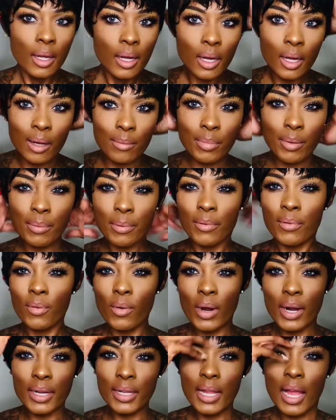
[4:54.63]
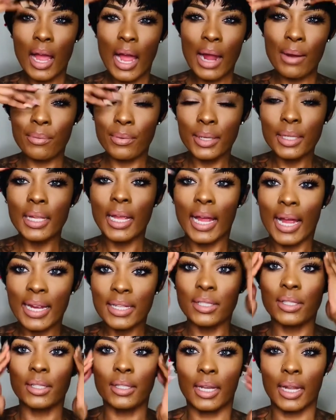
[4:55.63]
Um, but before, I, yeah, I really
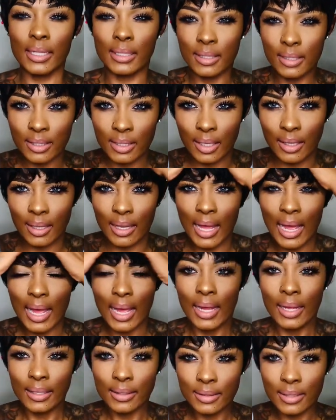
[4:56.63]
actually like this a lot.